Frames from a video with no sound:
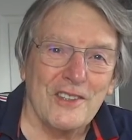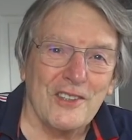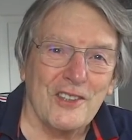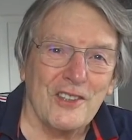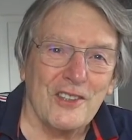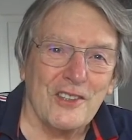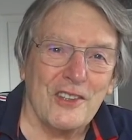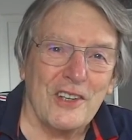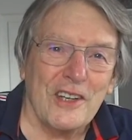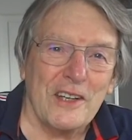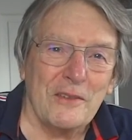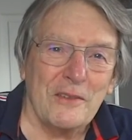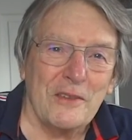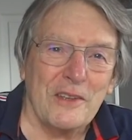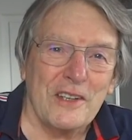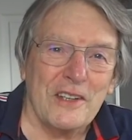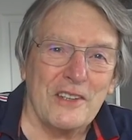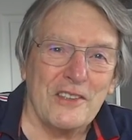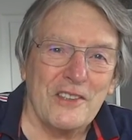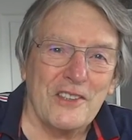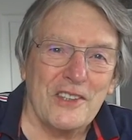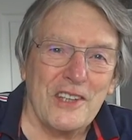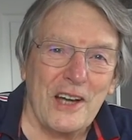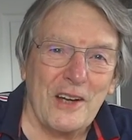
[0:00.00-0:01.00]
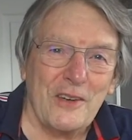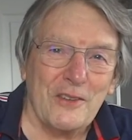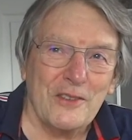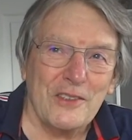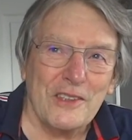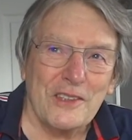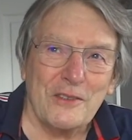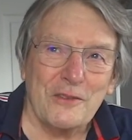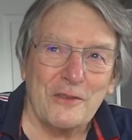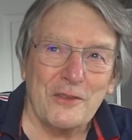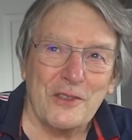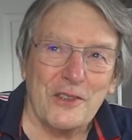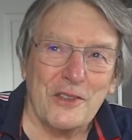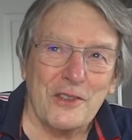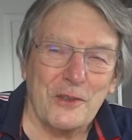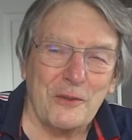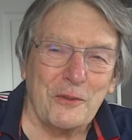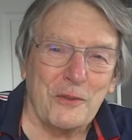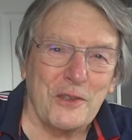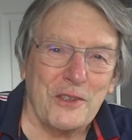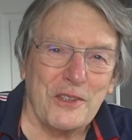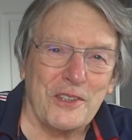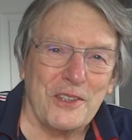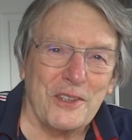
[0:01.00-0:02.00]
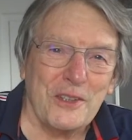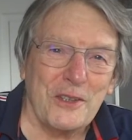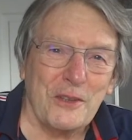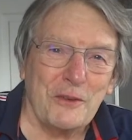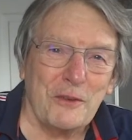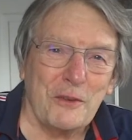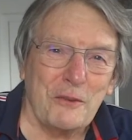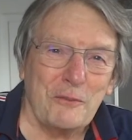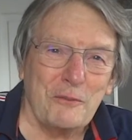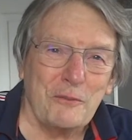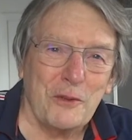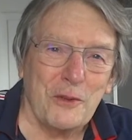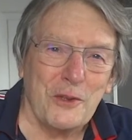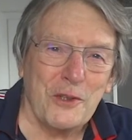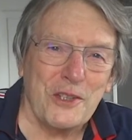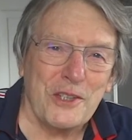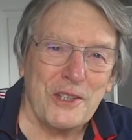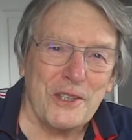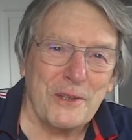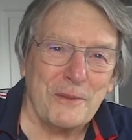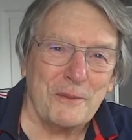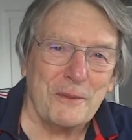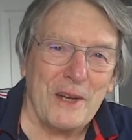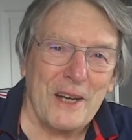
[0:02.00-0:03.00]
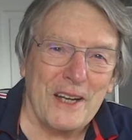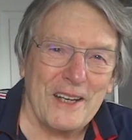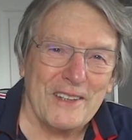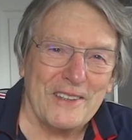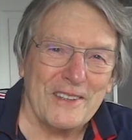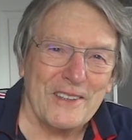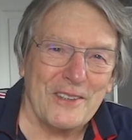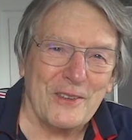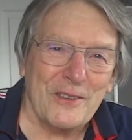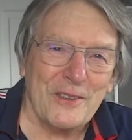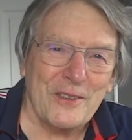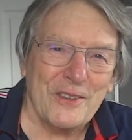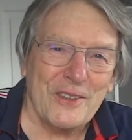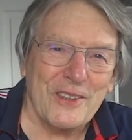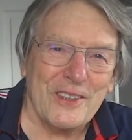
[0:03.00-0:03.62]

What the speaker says: Screaming and shouting for someone to come and push us back so we